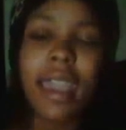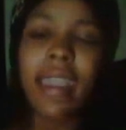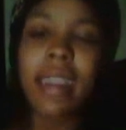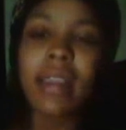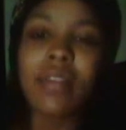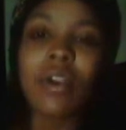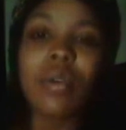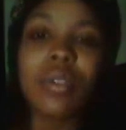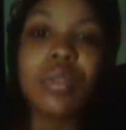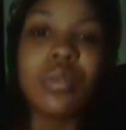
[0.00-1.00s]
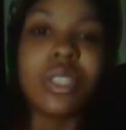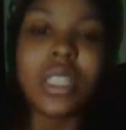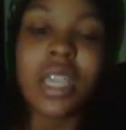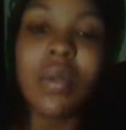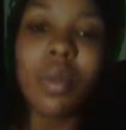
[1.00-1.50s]
And those who
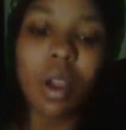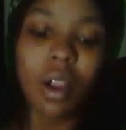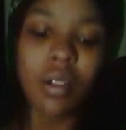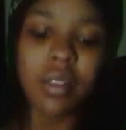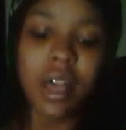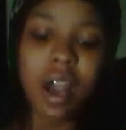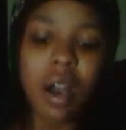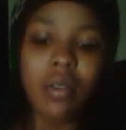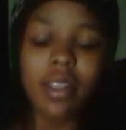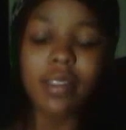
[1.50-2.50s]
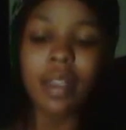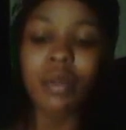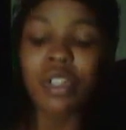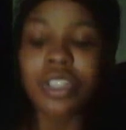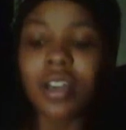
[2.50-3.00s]
did work saw that they
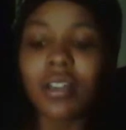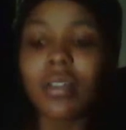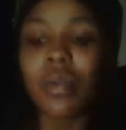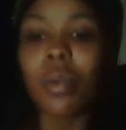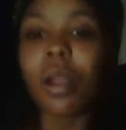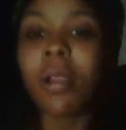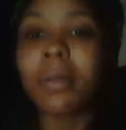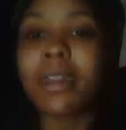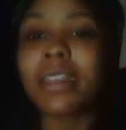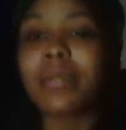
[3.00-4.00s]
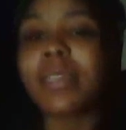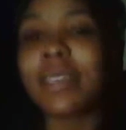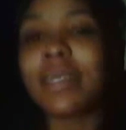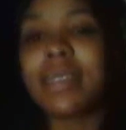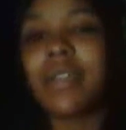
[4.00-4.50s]
were shunned in the workplace
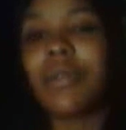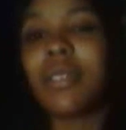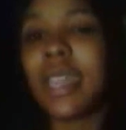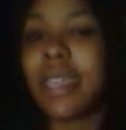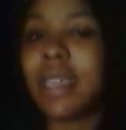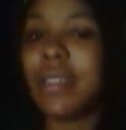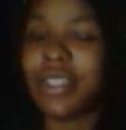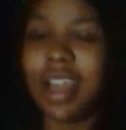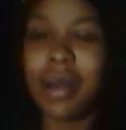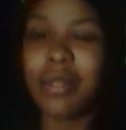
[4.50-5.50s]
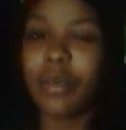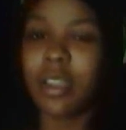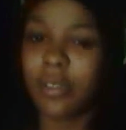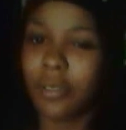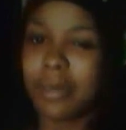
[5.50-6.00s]
because they were taking jobs
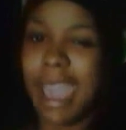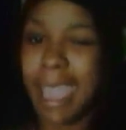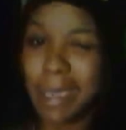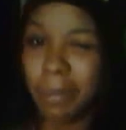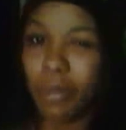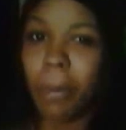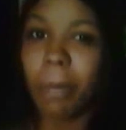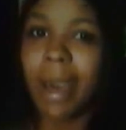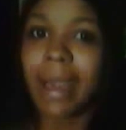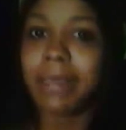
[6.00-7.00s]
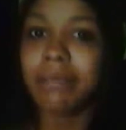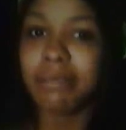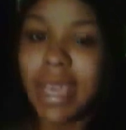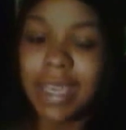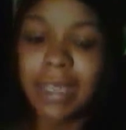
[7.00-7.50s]
away from able-bodied
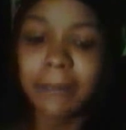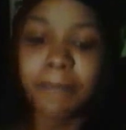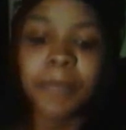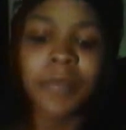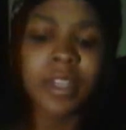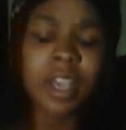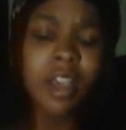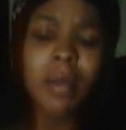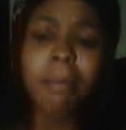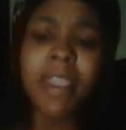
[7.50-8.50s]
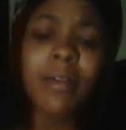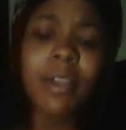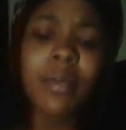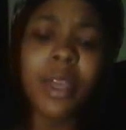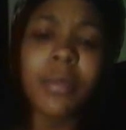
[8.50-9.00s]
men.
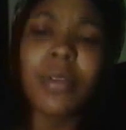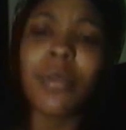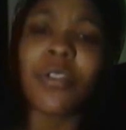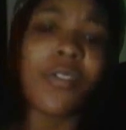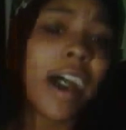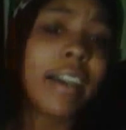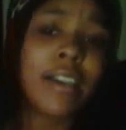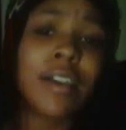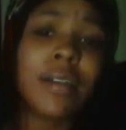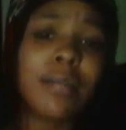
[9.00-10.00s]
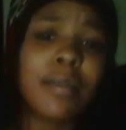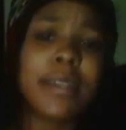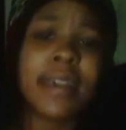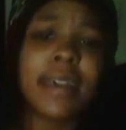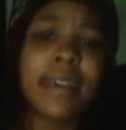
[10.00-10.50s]
Married women were fired
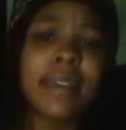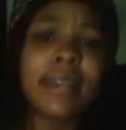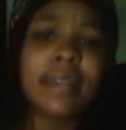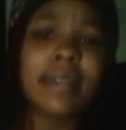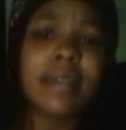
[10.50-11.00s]
because